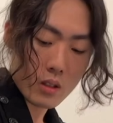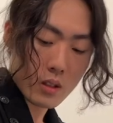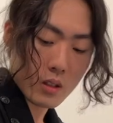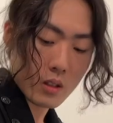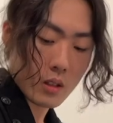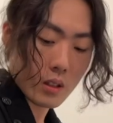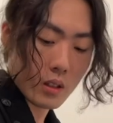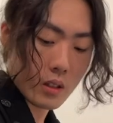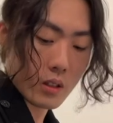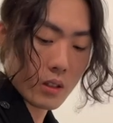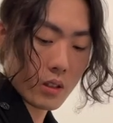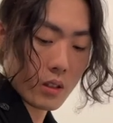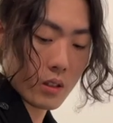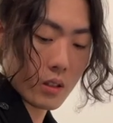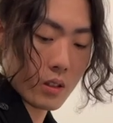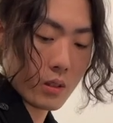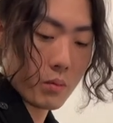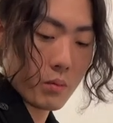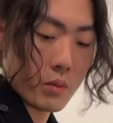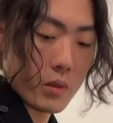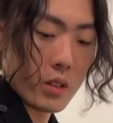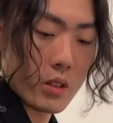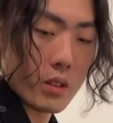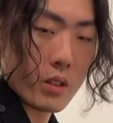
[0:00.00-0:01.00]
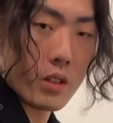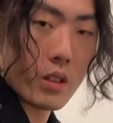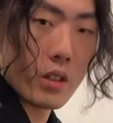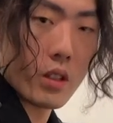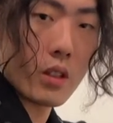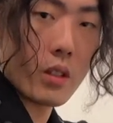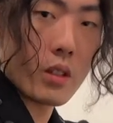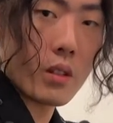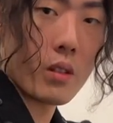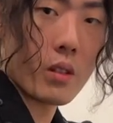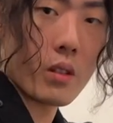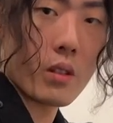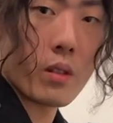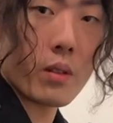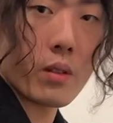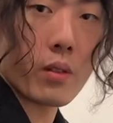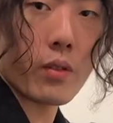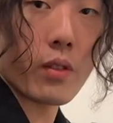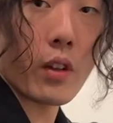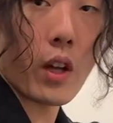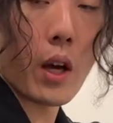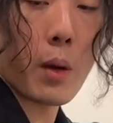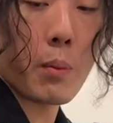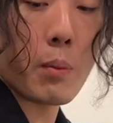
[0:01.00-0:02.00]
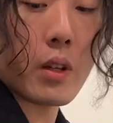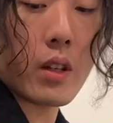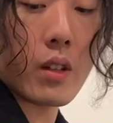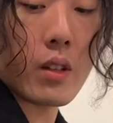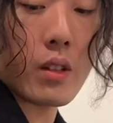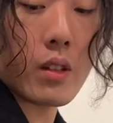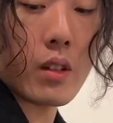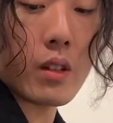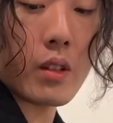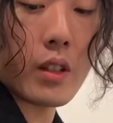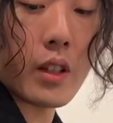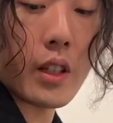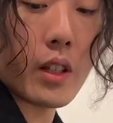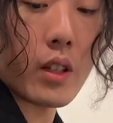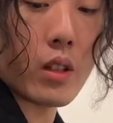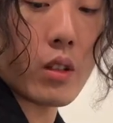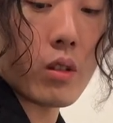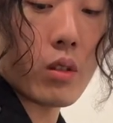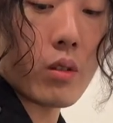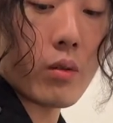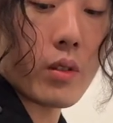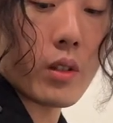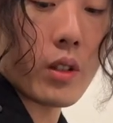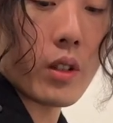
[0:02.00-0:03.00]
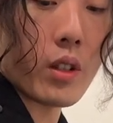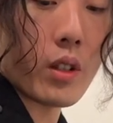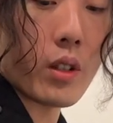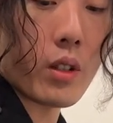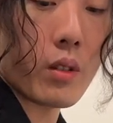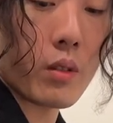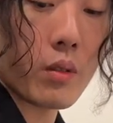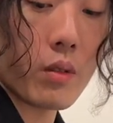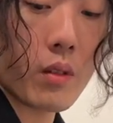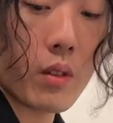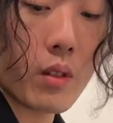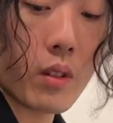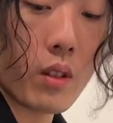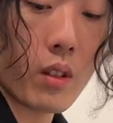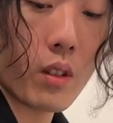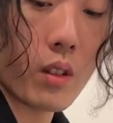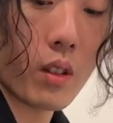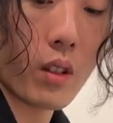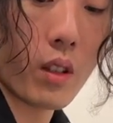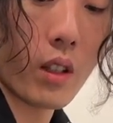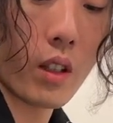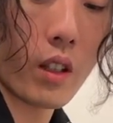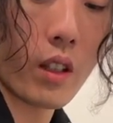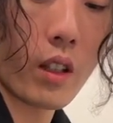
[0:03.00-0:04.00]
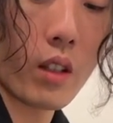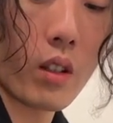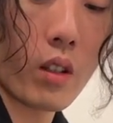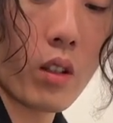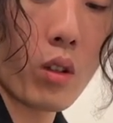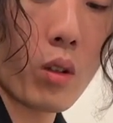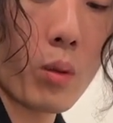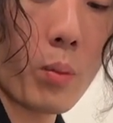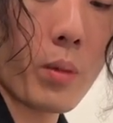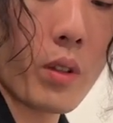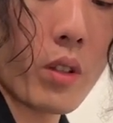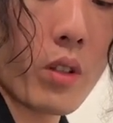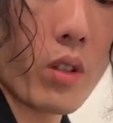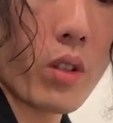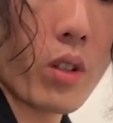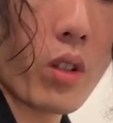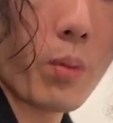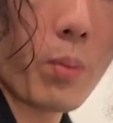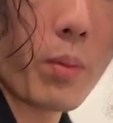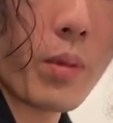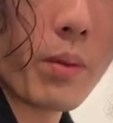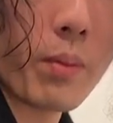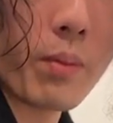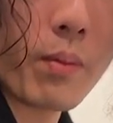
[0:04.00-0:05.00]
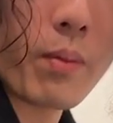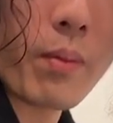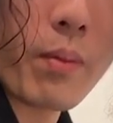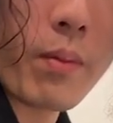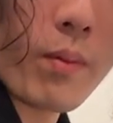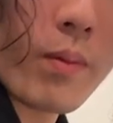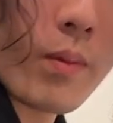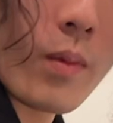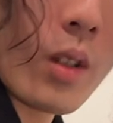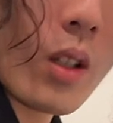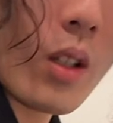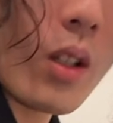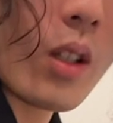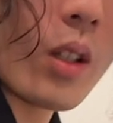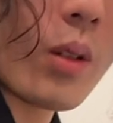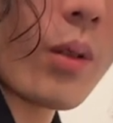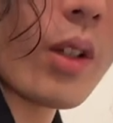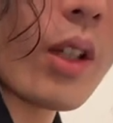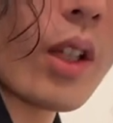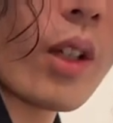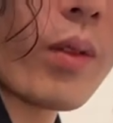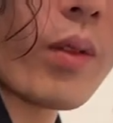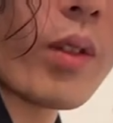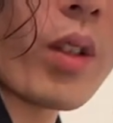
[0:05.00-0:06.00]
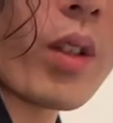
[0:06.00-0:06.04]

It's like there's a flapping layer over here that kind of opens up. We have